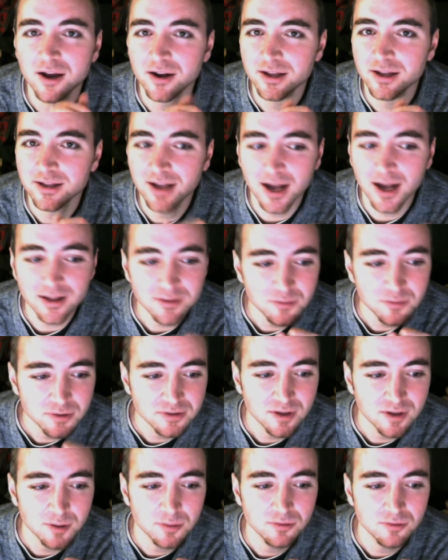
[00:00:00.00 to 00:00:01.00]
I got the
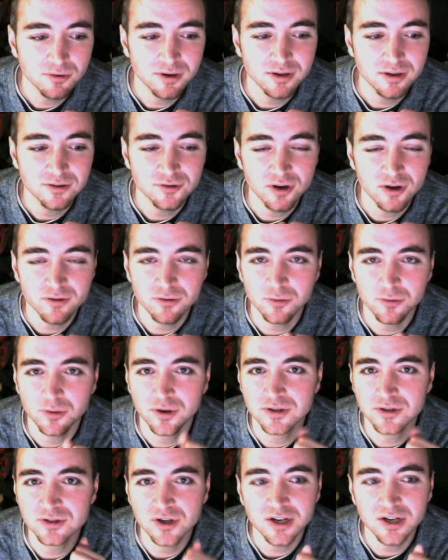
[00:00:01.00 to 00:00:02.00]
McDouble right at the drive-thru, and I
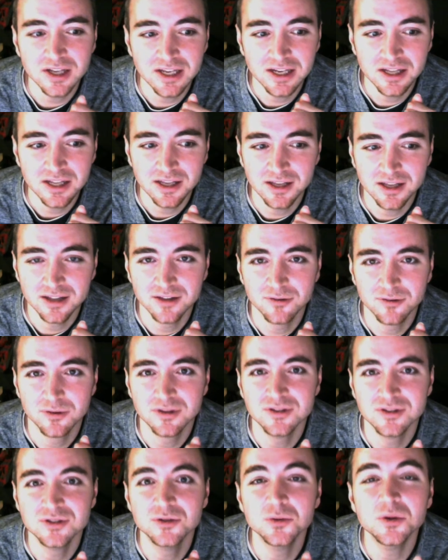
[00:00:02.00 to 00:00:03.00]
started eating it, and there were
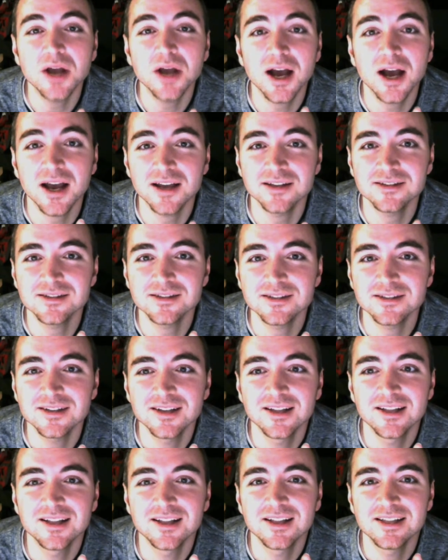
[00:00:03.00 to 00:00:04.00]
these 2 guys
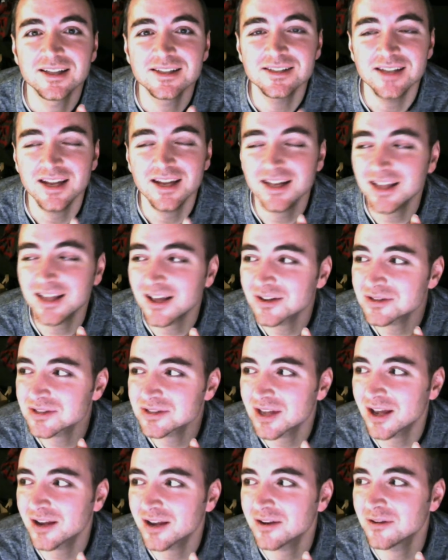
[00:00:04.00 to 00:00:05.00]
standing
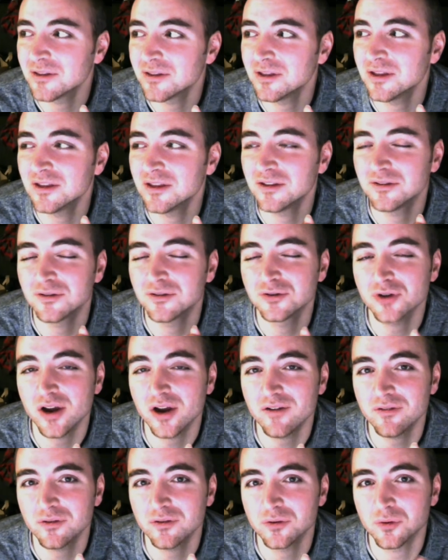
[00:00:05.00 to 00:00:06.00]
outside the
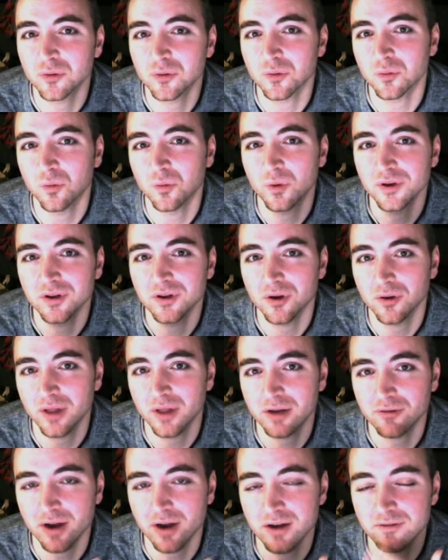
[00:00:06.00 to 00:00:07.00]
drive-thru window,
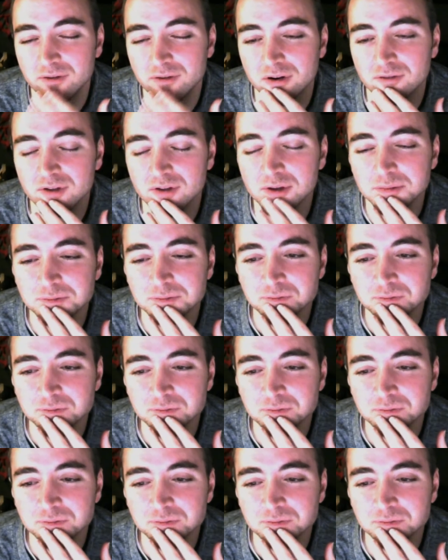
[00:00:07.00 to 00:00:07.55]
like right in front of it.